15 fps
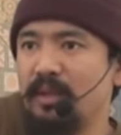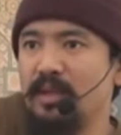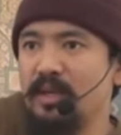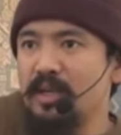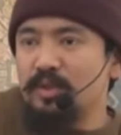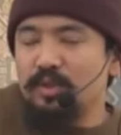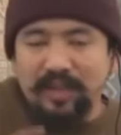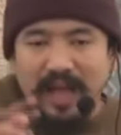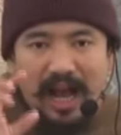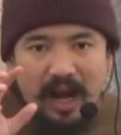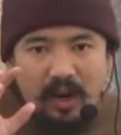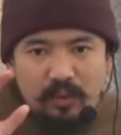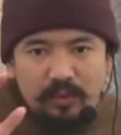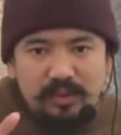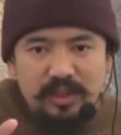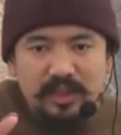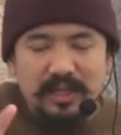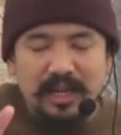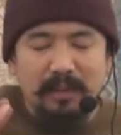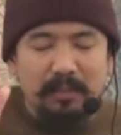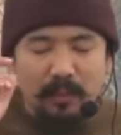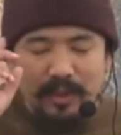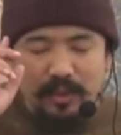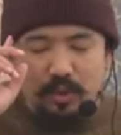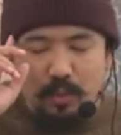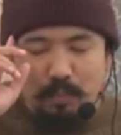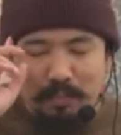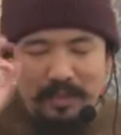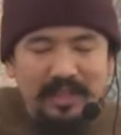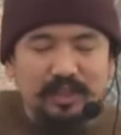So the outer Lama, when you
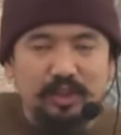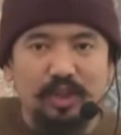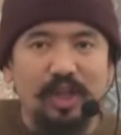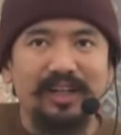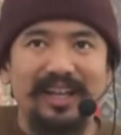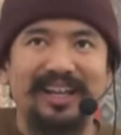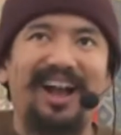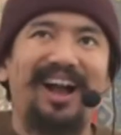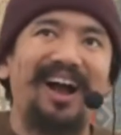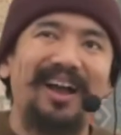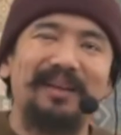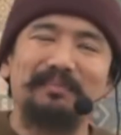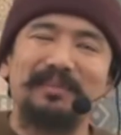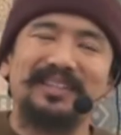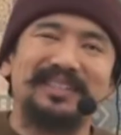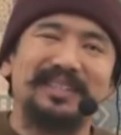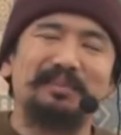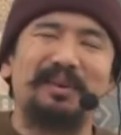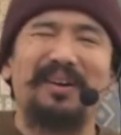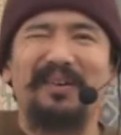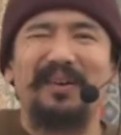miss, not like, oh, I miss him, oh,